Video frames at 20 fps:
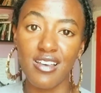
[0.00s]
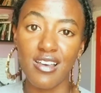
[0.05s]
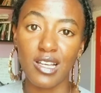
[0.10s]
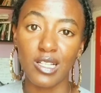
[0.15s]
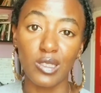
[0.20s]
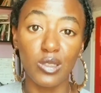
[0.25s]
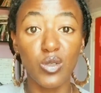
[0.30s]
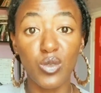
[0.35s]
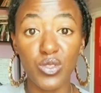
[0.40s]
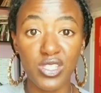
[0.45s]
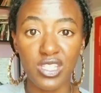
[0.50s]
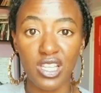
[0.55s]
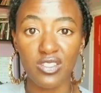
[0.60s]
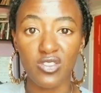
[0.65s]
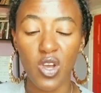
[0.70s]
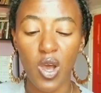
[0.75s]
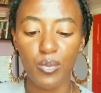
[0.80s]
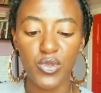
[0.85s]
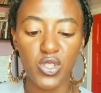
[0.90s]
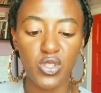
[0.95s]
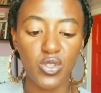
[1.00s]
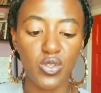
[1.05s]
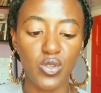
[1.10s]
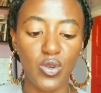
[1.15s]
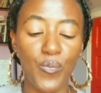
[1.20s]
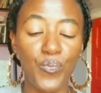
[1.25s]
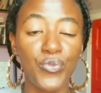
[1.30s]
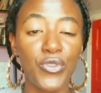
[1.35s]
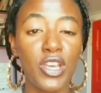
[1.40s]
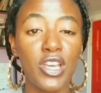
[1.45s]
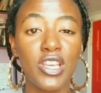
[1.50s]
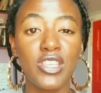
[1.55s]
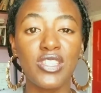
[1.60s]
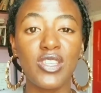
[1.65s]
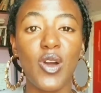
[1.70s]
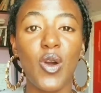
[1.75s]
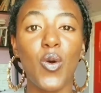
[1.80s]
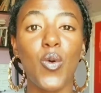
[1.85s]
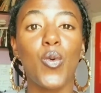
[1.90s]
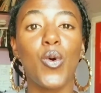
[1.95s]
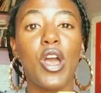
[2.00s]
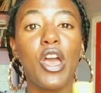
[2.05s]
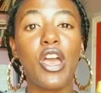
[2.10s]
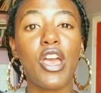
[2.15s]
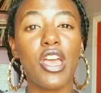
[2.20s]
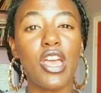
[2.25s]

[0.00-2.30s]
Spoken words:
lose the tops too. So